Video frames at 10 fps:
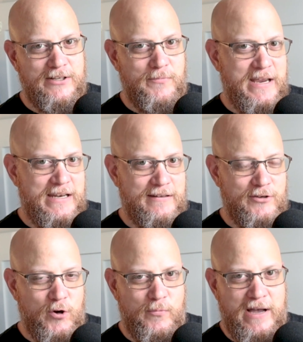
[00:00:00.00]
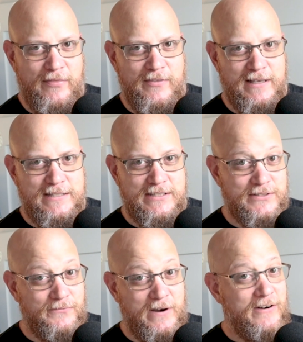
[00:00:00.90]
You may know about this. It's
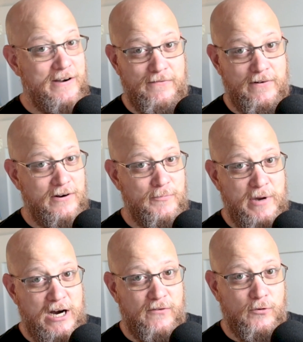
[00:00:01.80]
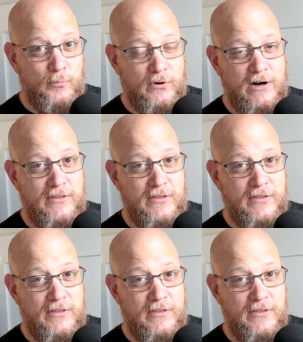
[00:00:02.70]
a very, very powerful prayer.